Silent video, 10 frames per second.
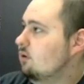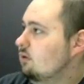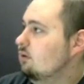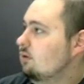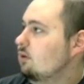
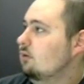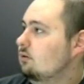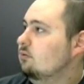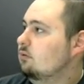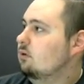So
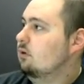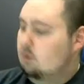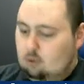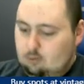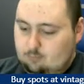she
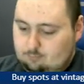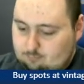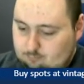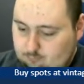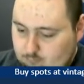left. I don't know if
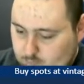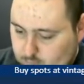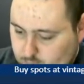she might